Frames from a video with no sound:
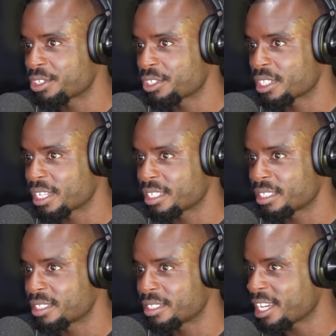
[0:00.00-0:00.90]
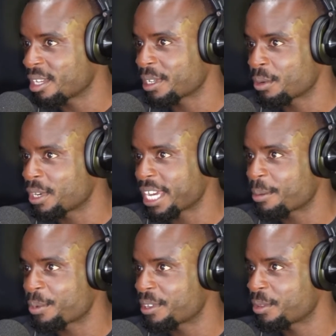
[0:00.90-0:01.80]
just like damn, like what
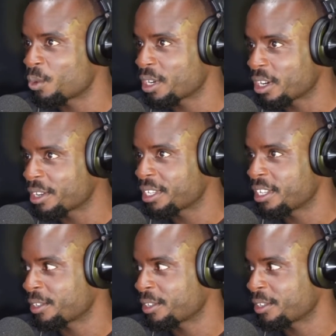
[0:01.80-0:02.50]
happened and where are they?